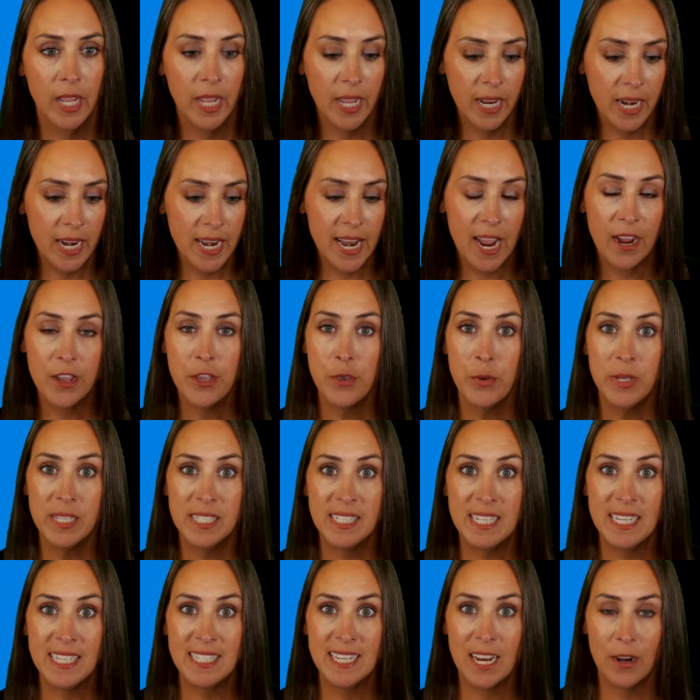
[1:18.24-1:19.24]
And now you
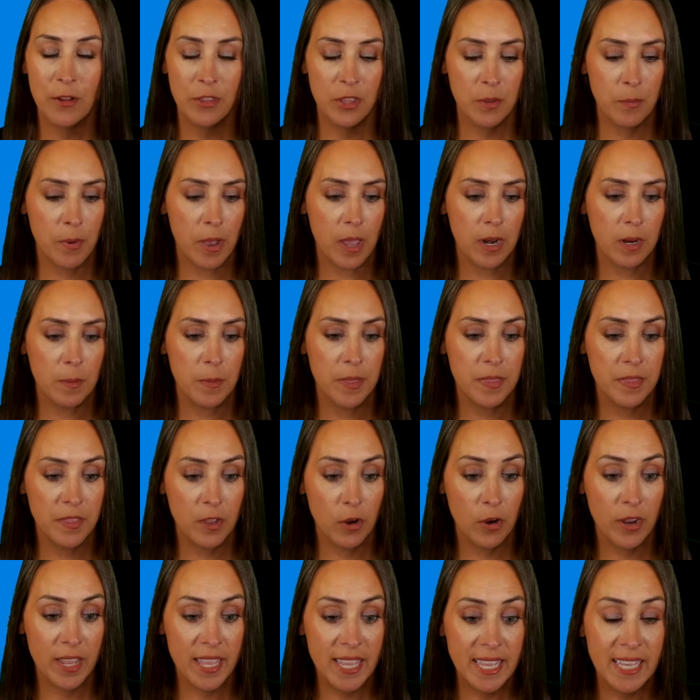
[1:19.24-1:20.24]
can see down at the bottom,
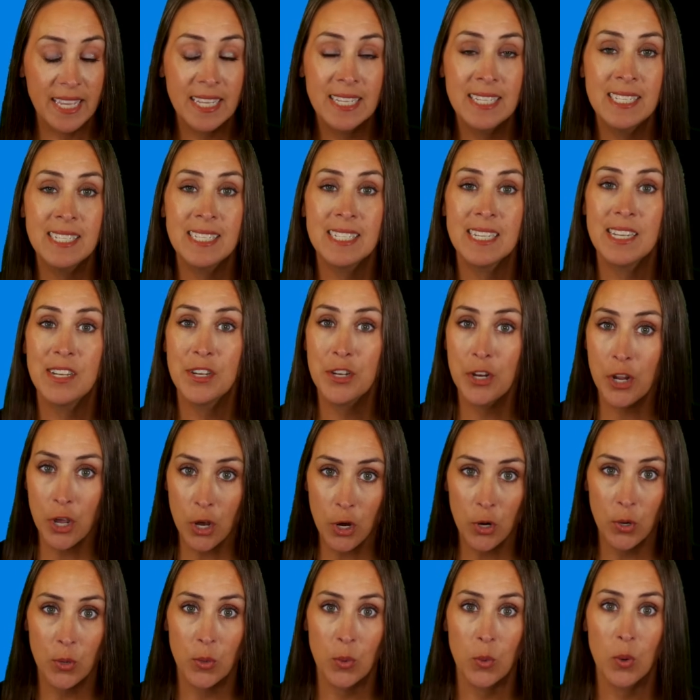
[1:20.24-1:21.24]
there is
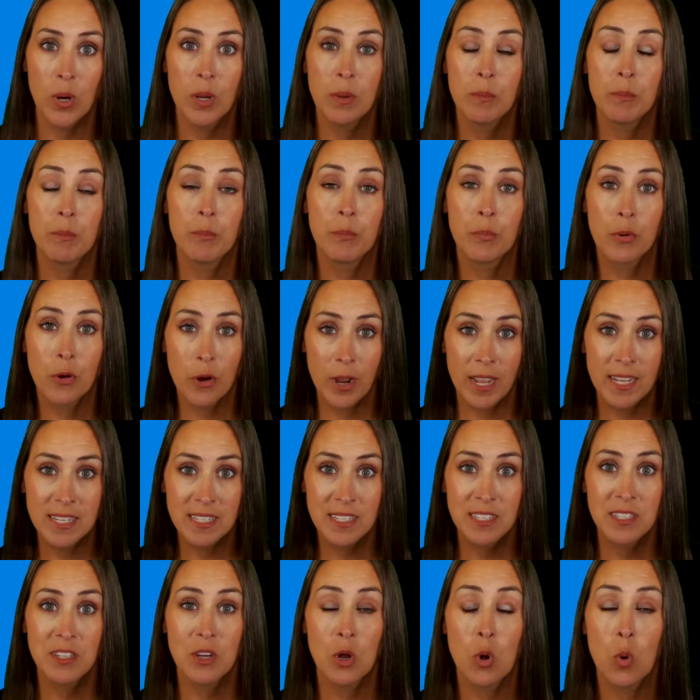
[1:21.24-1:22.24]
no
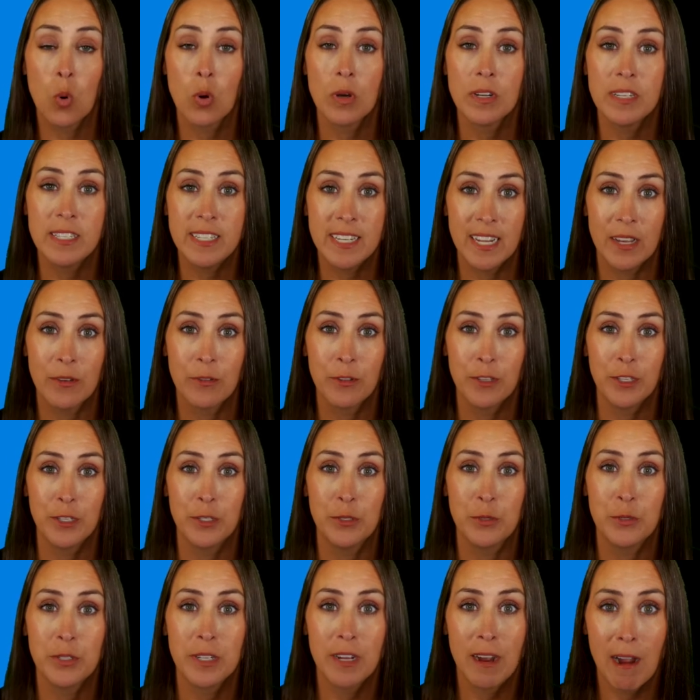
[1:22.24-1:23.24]
print or
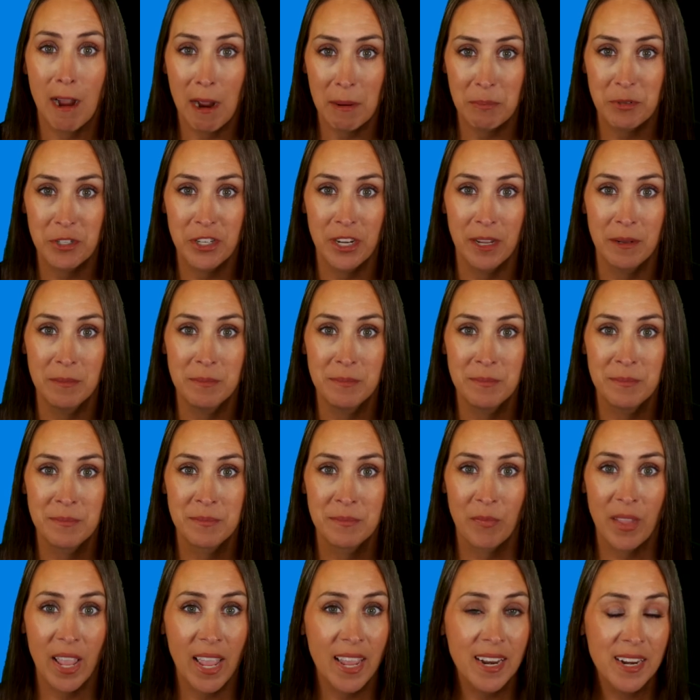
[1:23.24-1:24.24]
download option.
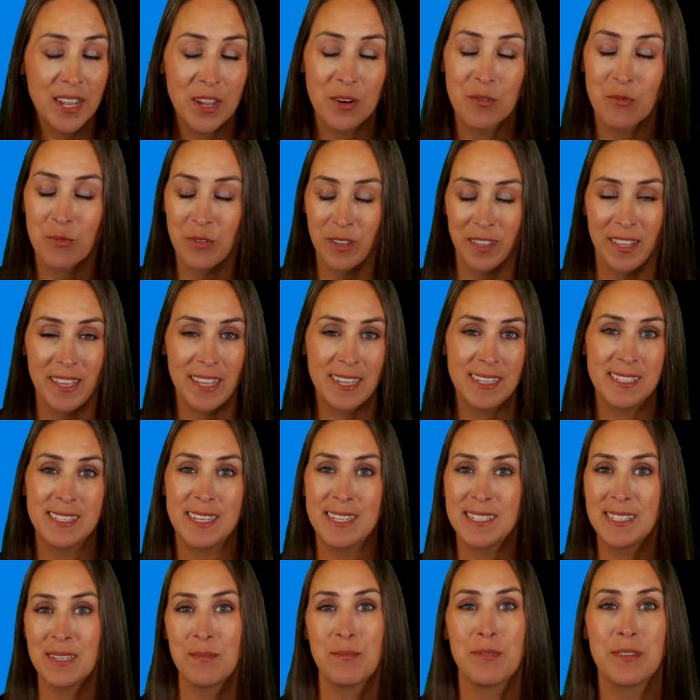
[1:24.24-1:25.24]
And it really is
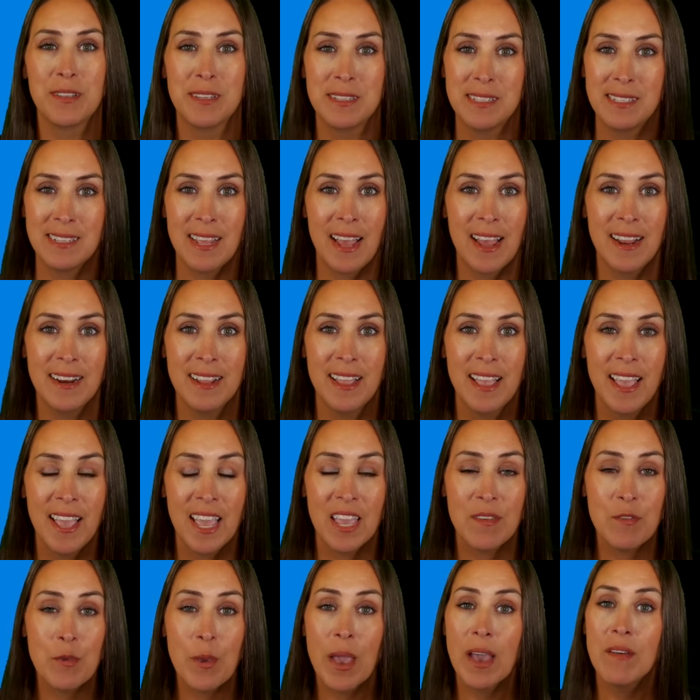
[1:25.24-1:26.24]
as simple as that.
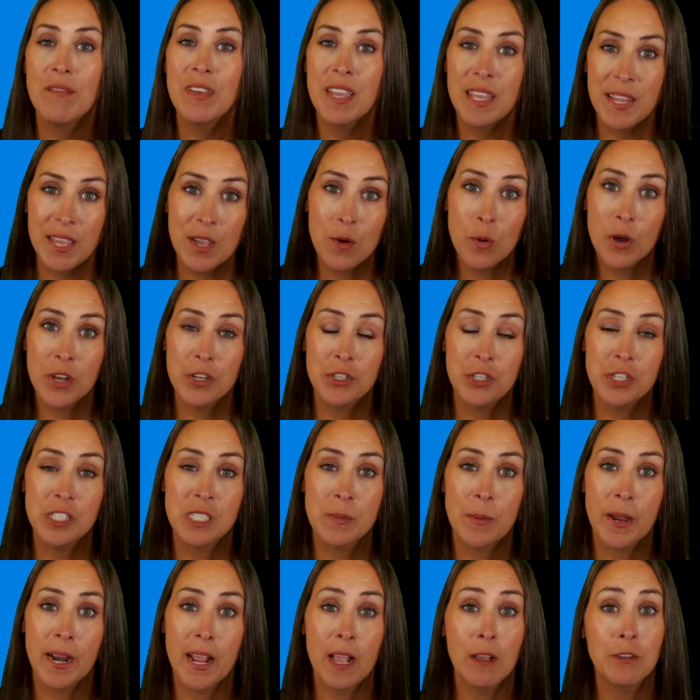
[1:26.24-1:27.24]
If you have any
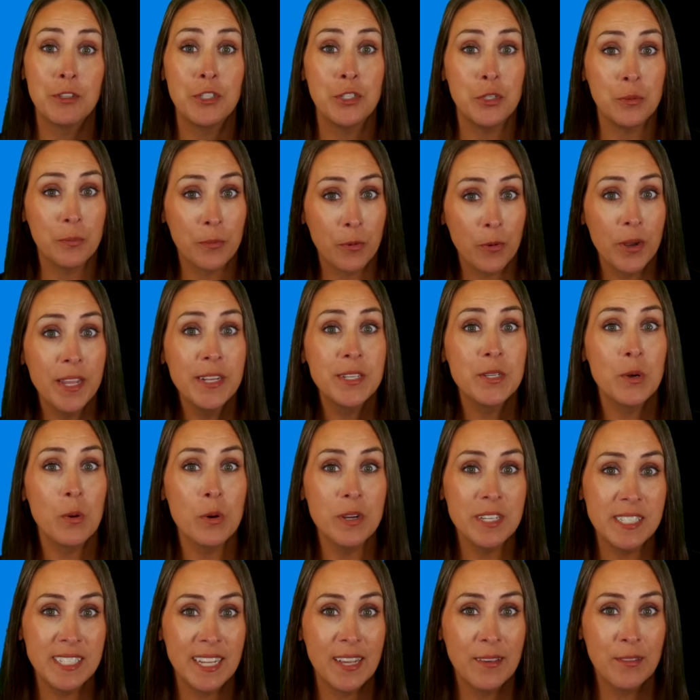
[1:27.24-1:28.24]
questions about how to print
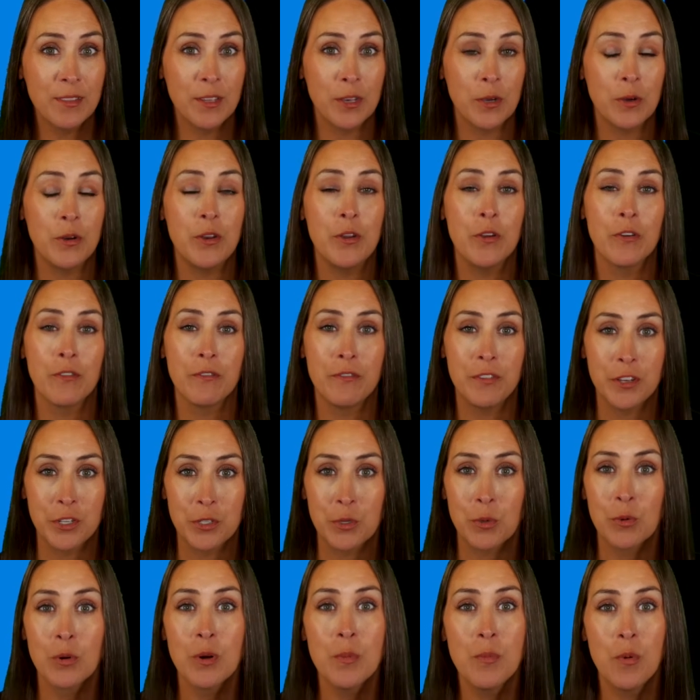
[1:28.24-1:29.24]
or download your
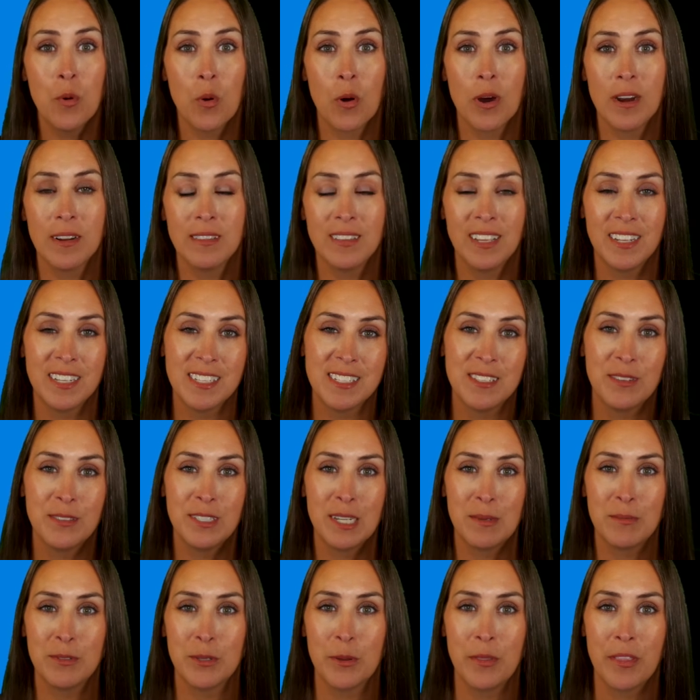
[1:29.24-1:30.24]
visual report, let us know
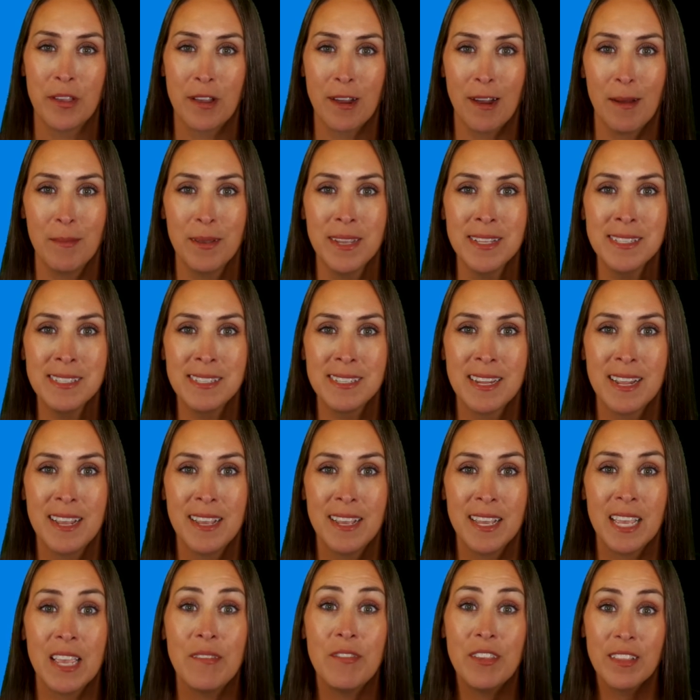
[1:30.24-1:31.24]
down below in the comments.
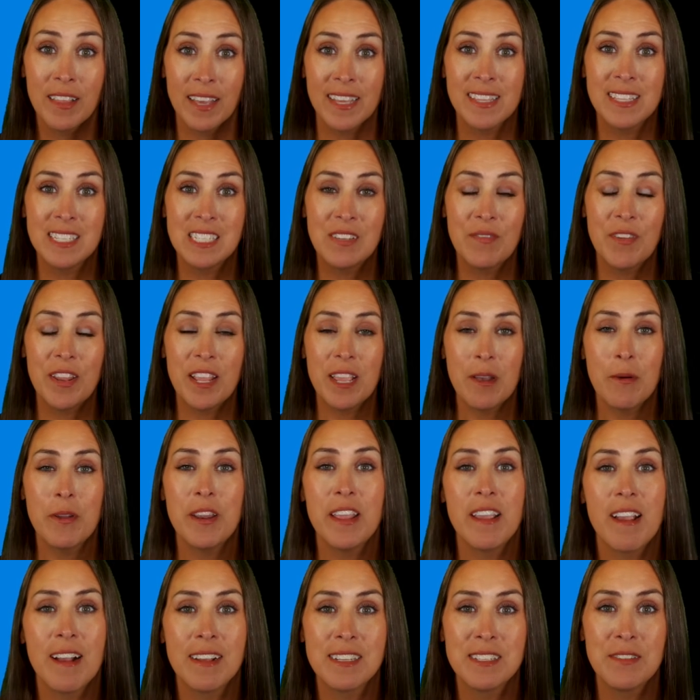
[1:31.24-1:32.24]
If you like this video
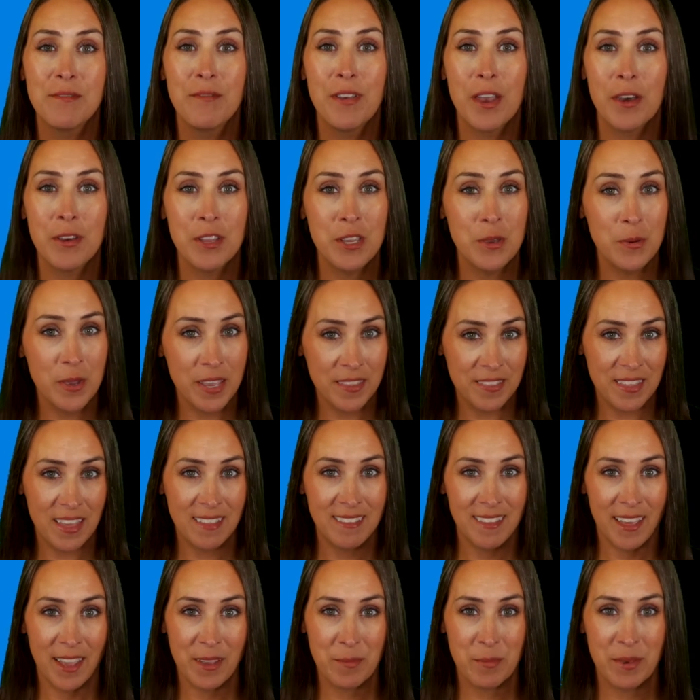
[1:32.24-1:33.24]
and you got some value, hit
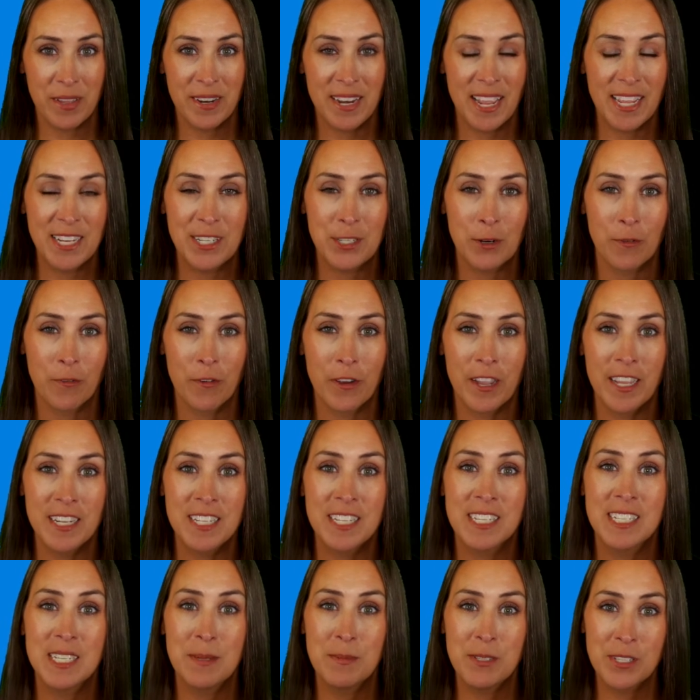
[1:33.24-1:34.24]
that like button, and don't
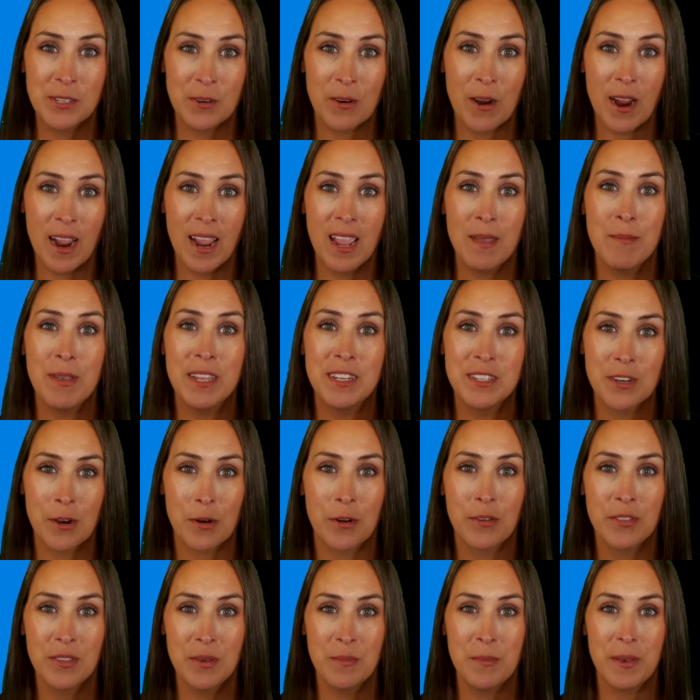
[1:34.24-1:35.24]
forget to subscribe and
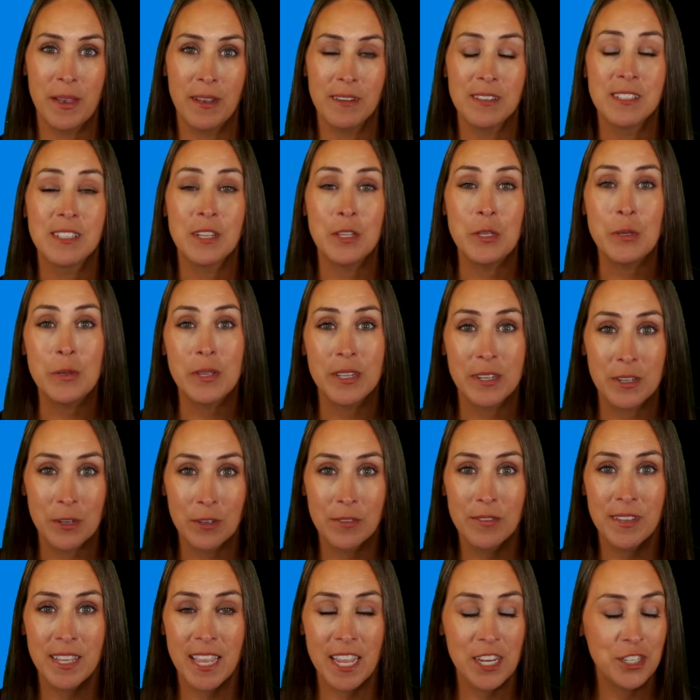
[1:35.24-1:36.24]
turn on the bell so you get
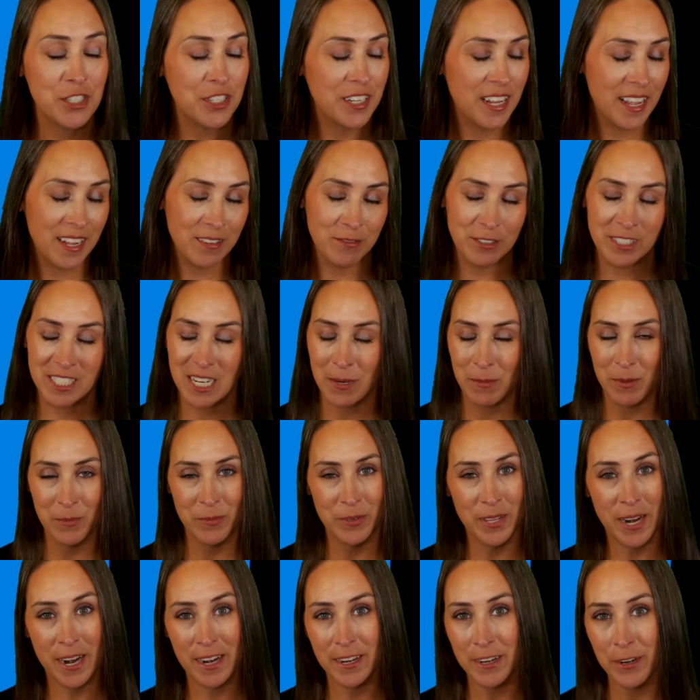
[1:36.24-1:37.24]
notification every time we
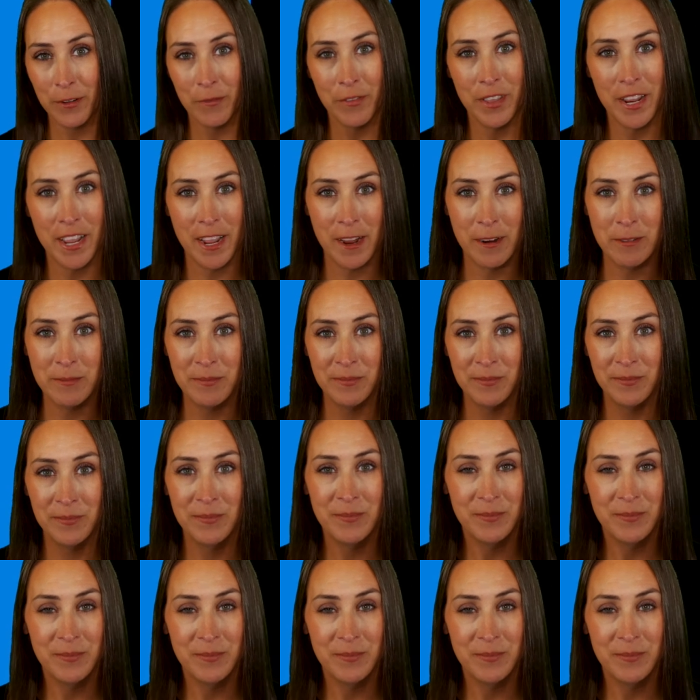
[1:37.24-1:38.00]
put out a new video.